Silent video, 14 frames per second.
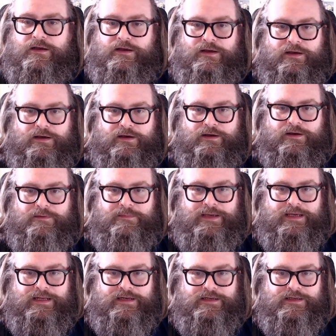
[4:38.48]
Oh
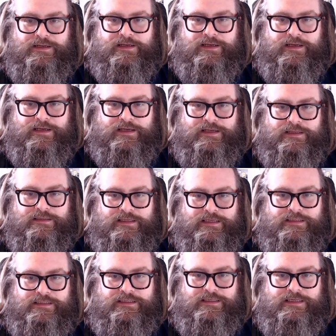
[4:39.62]
man,
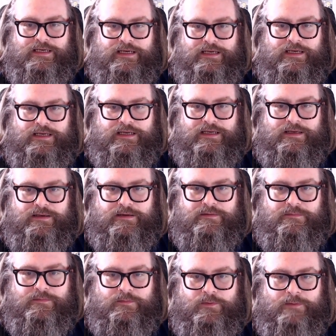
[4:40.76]
desk
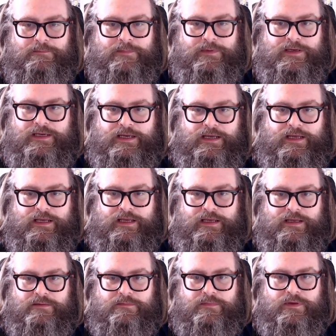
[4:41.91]
cam,
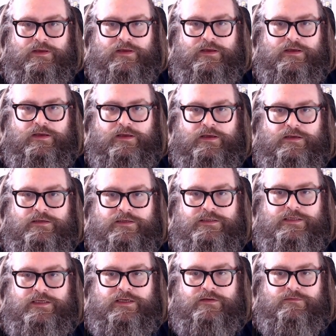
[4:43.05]
webcam. Does
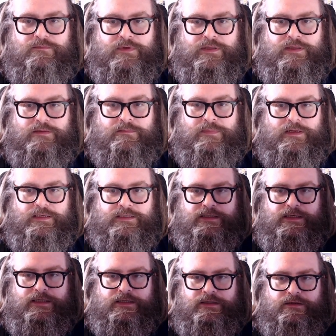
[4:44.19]
it give me the
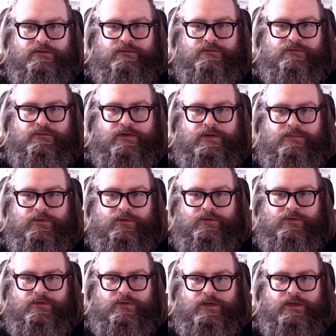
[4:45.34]
ability to flip
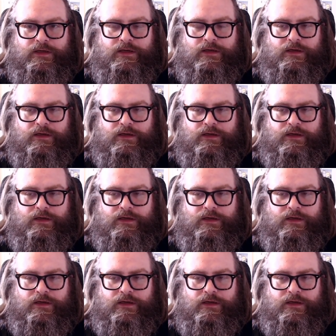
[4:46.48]
on the